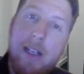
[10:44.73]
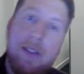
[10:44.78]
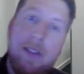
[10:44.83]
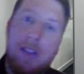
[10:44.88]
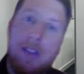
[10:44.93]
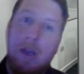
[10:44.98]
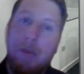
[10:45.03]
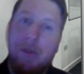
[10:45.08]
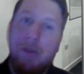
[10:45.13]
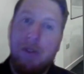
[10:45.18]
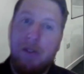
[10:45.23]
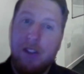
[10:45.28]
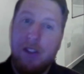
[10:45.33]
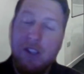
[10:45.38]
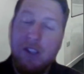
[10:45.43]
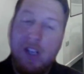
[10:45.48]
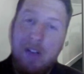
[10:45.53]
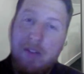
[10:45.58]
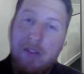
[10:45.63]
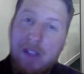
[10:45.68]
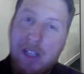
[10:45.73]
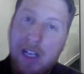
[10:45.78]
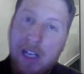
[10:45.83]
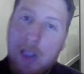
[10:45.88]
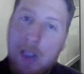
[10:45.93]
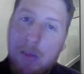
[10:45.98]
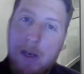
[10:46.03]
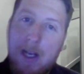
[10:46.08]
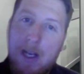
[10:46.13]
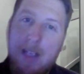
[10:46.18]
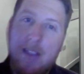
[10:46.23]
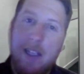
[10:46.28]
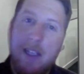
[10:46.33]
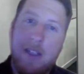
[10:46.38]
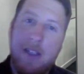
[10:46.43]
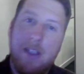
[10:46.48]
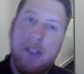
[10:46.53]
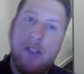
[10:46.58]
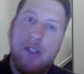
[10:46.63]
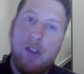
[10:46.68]
in terms of a safety aspect,
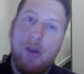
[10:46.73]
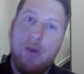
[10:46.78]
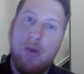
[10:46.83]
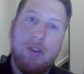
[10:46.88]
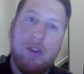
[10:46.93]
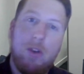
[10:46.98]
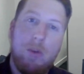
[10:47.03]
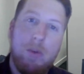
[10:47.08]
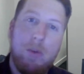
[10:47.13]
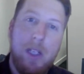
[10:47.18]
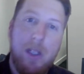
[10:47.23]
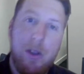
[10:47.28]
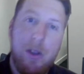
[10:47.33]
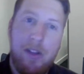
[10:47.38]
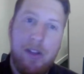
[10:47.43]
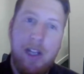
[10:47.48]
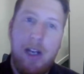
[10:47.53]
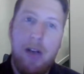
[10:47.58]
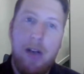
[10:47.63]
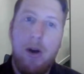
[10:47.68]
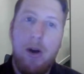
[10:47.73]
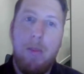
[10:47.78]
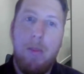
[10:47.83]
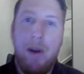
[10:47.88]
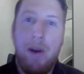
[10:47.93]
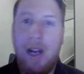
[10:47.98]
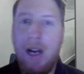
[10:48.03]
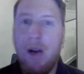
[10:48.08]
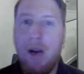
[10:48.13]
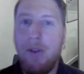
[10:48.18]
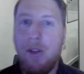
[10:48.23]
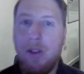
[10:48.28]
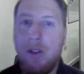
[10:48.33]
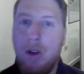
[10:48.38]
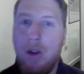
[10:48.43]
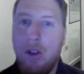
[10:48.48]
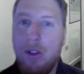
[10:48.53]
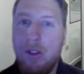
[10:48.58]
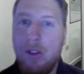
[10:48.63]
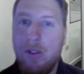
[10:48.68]
then the insurance company could then not pay out the
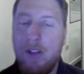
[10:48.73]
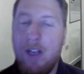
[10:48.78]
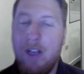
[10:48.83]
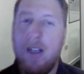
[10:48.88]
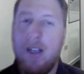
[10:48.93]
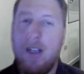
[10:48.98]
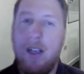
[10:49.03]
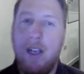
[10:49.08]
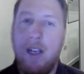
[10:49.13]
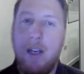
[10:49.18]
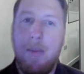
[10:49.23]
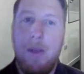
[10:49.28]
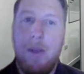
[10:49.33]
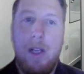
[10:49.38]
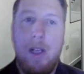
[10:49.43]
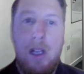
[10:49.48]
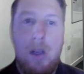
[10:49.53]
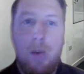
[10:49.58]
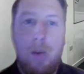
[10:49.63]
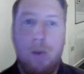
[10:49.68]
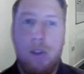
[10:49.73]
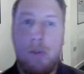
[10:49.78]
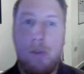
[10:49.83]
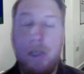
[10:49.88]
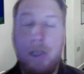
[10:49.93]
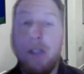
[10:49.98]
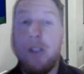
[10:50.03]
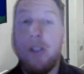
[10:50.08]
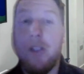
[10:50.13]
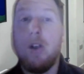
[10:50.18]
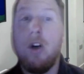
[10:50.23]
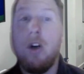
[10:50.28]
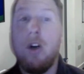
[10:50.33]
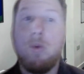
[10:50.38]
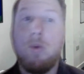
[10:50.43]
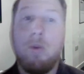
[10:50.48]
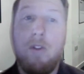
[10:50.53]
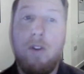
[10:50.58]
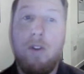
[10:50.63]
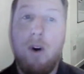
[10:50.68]
cost of that claim, which means the
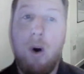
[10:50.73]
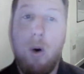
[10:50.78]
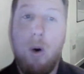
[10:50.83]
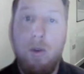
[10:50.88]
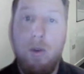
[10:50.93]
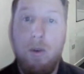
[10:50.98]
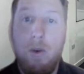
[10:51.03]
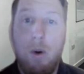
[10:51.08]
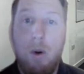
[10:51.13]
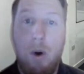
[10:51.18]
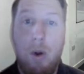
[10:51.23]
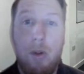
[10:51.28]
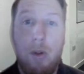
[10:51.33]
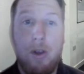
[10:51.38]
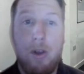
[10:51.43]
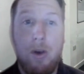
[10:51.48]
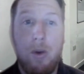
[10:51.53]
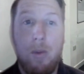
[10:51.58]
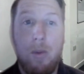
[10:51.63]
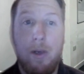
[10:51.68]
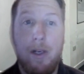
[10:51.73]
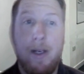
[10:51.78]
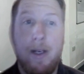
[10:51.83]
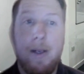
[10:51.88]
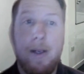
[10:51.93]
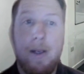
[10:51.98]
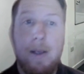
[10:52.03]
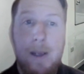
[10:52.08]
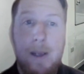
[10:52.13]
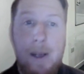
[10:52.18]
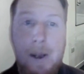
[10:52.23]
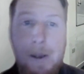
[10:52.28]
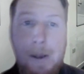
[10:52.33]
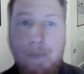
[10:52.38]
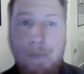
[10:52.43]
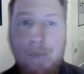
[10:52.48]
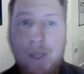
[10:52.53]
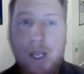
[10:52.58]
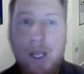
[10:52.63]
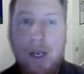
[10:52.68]
cost would fall on the company.
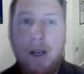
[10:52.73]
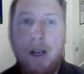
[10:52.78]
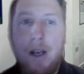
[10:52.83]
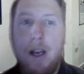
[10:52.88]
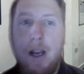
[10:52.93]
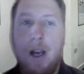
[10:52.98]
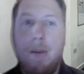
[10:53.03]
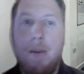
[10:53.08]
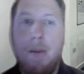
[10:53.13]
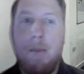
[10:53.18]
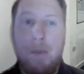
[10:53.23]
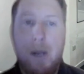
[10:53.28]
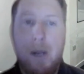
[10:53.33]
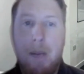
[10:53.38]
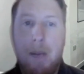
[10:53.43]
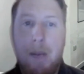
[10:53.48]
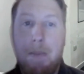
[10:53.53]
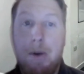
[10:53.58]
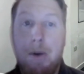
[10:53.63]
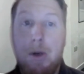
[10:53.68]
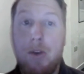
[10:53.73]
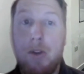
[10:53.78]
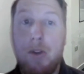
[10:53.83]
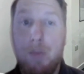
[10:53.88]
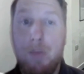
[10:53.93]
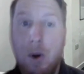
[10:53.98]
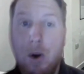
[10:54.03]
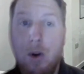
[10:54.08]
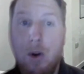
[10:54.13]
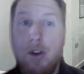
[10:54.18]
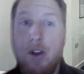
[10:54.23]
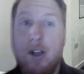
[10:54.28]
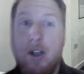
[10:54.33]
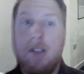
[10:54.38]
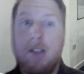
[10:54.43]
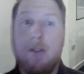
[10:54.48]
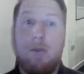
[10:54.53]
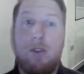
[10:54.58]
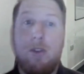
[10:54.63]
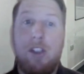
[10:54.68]
It boosts
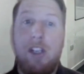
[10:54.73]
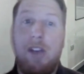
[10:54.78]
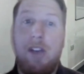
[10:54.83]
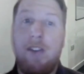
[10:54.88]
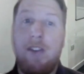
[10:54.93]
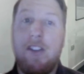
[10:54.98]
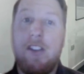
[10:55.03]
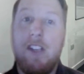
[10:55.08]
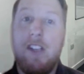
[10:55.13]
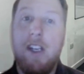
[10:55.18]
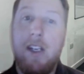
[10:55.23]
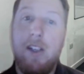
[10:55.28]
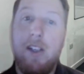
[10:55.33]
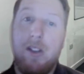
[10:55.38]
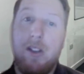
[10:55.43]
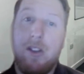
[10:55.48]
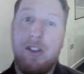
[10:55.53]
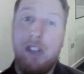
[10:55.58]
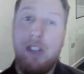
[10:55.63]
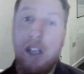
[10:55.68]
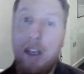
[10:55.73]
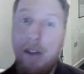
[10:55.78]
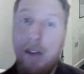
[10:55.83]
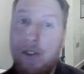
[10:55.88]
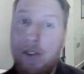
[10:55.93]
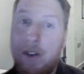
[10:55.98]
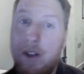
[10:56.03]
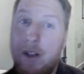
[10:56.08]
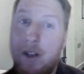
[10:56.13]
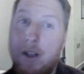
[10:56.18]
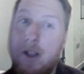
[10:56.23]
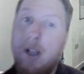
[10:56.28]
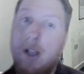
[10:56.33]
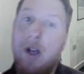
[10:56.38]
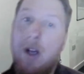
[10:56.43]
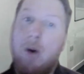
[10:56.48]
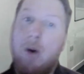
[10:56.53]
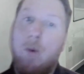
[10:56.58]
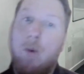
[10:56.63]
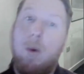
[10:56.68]
productivity, so safer
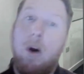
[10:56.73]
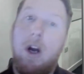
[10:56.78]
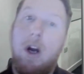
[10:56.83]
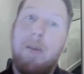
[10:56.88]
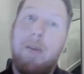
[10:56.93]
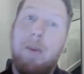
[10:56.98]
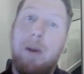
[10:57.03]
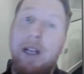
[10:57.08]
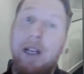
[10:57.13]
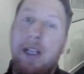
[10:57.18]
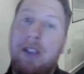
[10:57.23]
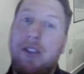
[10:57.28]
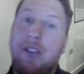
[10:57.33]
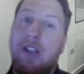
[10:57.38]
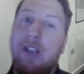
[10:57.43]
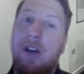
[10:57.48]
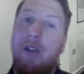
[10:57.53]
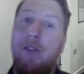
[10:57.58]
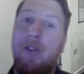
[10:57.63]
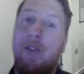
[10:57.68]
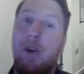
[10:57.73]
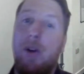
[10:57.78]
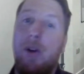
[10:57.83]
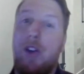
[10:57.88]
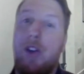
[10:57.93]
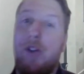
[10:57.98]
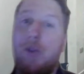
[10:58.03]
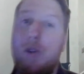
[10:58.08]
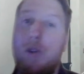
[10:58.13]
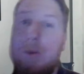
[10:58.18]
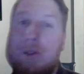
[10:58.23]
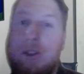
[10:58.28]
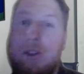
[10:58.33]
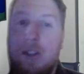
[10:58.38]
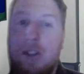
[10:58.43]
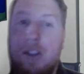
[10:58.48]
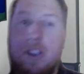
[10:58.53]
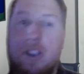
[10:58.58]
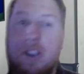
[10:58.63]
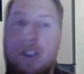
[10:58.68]
workplaces have fewer
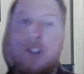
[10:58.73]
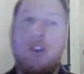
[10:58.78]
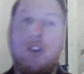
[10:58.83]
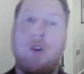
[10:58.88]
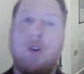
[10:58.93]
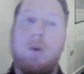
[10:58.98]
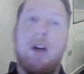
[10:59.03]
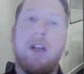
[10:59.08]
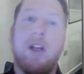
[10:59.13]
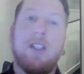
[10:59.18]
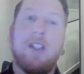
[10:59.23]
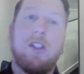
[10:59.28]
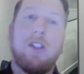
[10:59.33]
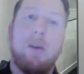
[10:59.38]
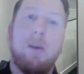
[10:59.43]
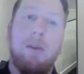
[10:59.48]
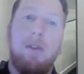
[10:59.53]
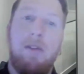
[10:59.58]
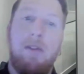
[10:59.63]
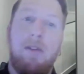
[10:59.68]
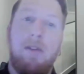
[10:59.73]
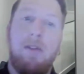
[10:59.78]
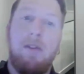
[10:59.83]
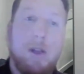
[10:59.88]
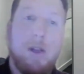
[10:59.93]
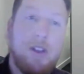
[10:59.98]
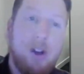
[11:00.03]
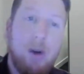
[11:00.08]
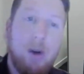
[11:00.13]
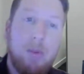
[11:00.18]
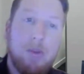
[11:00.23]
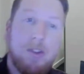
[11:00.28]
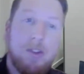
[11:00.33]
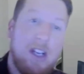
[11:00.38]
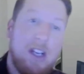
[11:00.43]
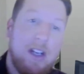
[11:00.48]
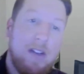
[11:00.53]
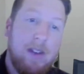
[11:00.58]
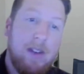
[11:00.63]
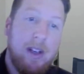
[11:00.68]
disruptions and ensure workers can perform their jobs
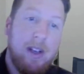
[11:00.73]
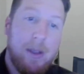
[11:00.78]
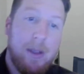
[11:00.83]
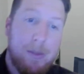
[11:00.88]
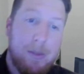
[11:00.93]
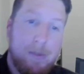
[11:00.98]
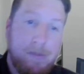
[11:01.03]
safely.